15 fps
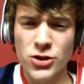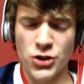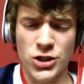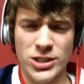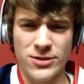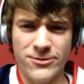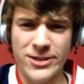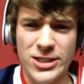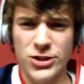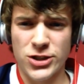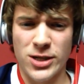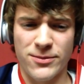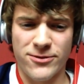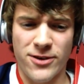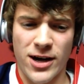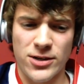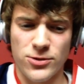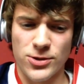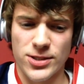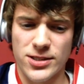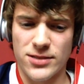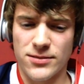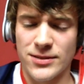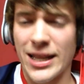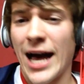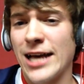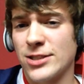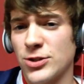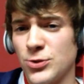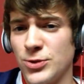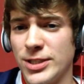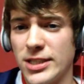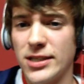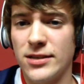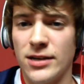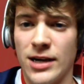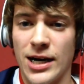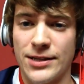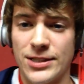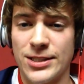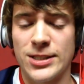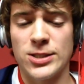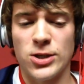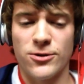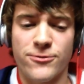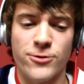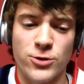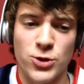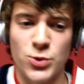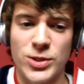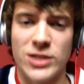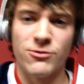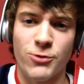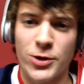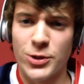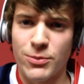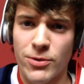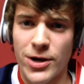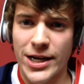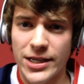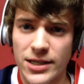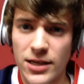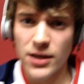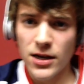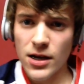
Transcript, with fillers: just finished up finals last week. Uh, this is our first week of winter break.